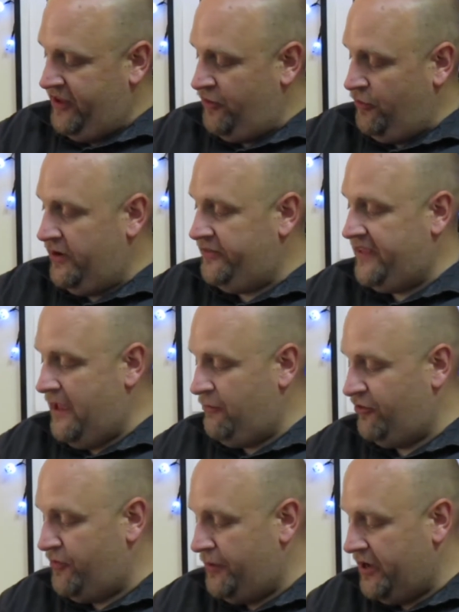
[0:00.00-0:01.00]
want to
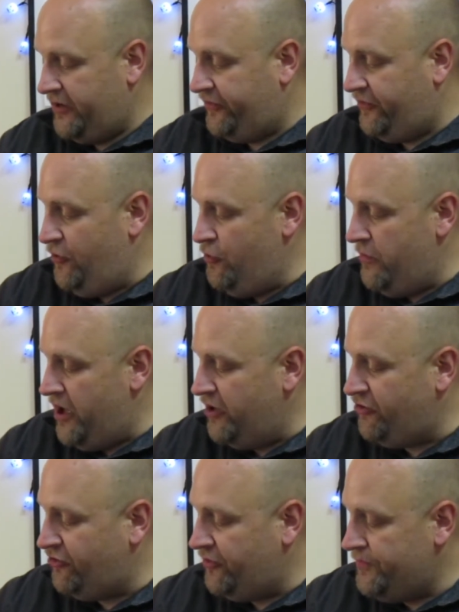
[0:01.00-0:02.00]
damage the box too
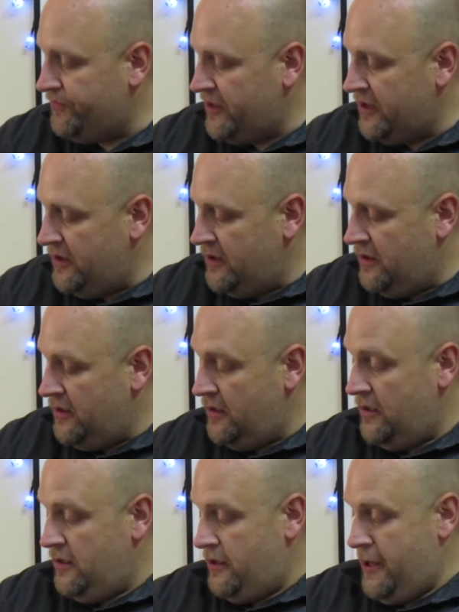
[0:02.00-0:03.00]
much.
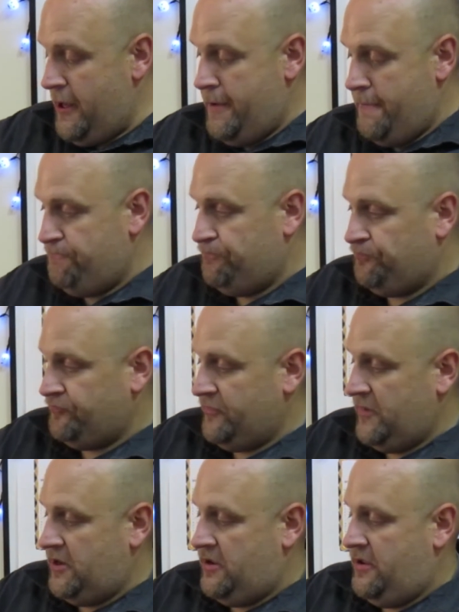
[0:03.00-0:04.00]

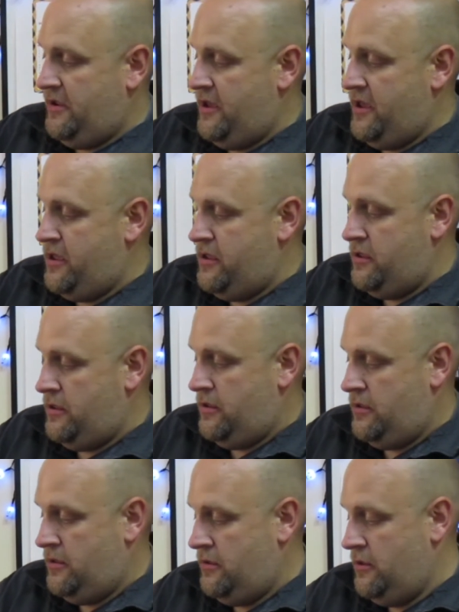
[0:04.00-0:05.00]
Okay,
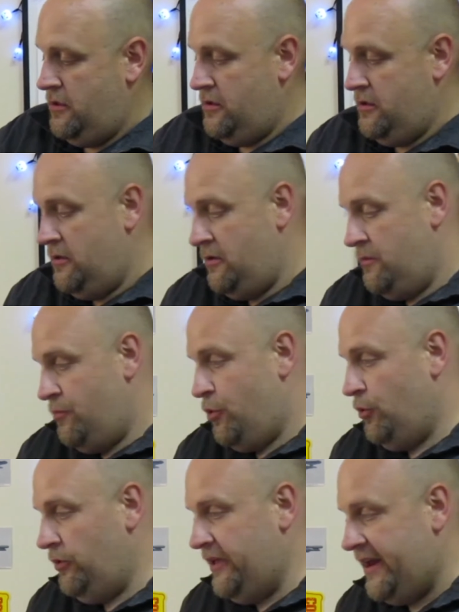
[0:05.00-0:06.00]

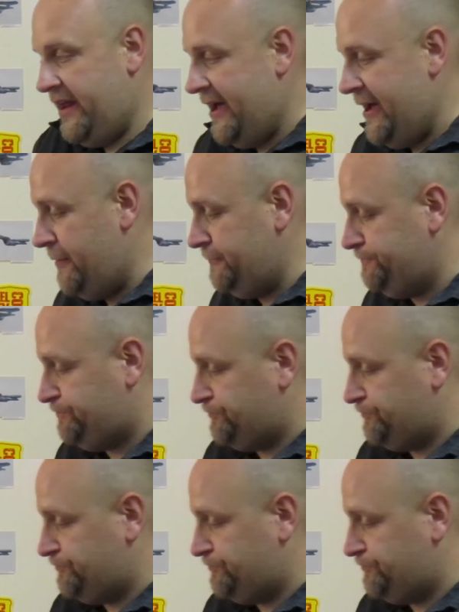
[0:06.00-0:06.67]
pull that out.